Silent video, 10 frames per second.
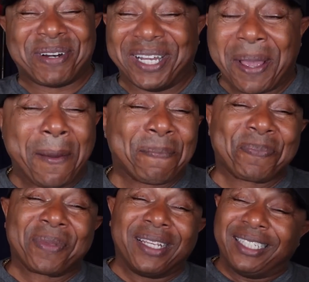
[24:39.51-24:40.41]
But
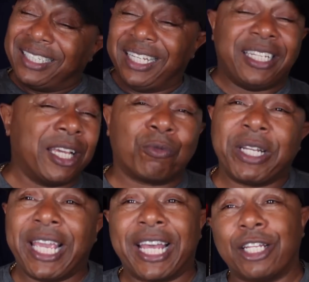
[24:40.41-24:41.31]
he did what
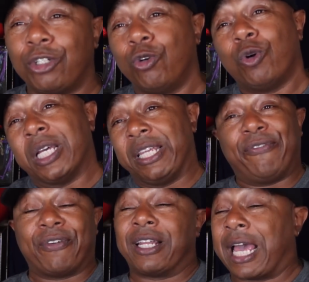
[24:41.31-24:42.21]
he had to do, and he
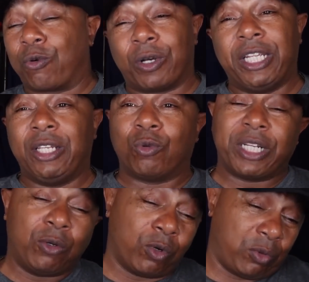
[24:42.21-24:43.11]
felt like what he
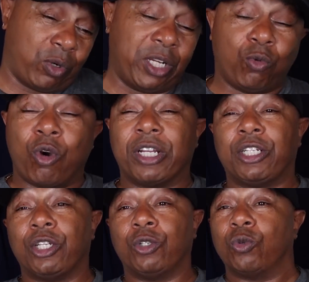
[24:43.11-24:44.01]

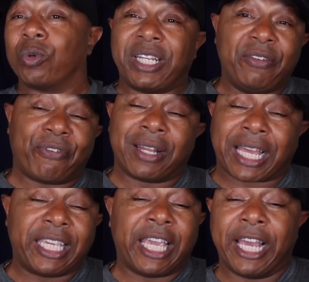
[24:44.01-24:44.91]
wanted to do. What he felt
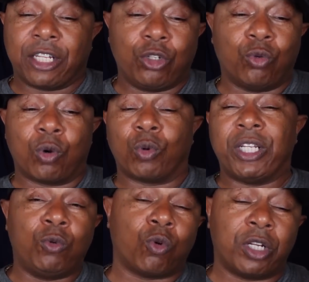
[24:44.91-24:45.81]
like he had to do and what
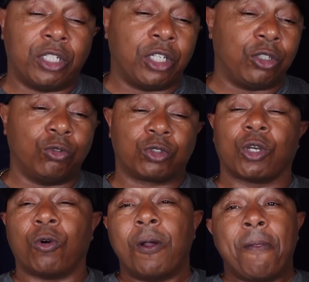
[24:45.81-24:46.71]
he wanted to do.
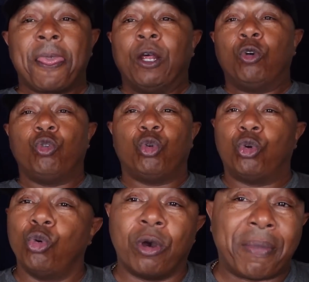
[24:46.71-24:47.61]
So
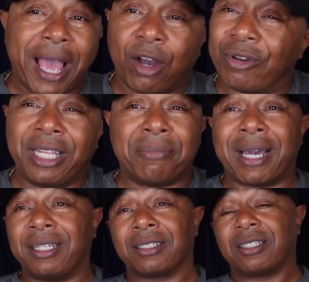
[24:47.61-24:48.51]
who am I or
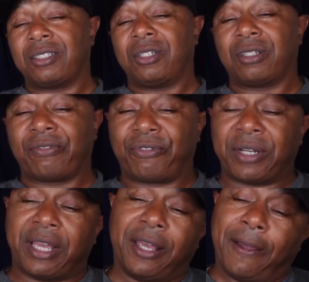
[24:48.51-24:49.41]
anybody else to judge him for
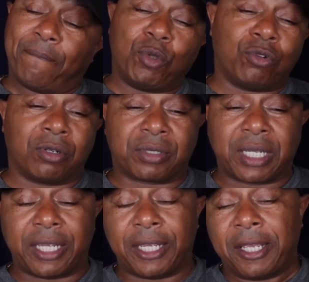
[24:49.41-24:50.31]
that? You know what I'm
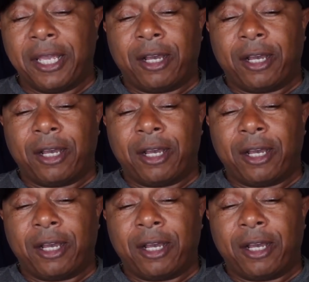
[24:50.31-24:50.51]
saying?